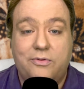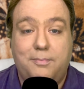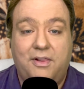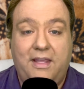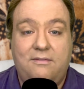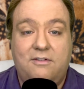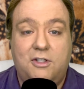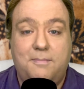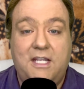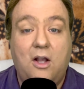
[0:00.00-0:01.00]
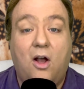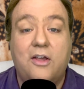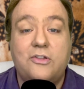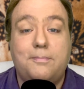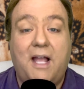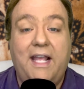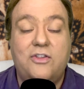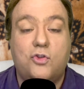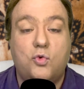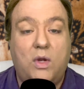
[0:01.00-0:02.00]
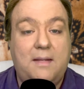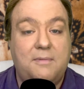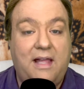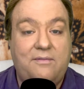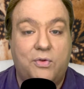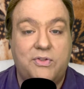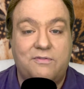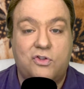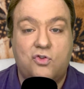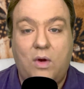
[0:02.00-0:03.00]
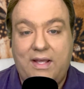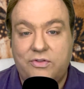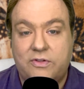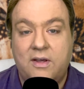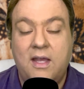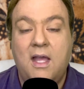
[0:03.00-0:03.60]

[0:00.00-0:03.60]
believed to be caused by extreme levels of stress,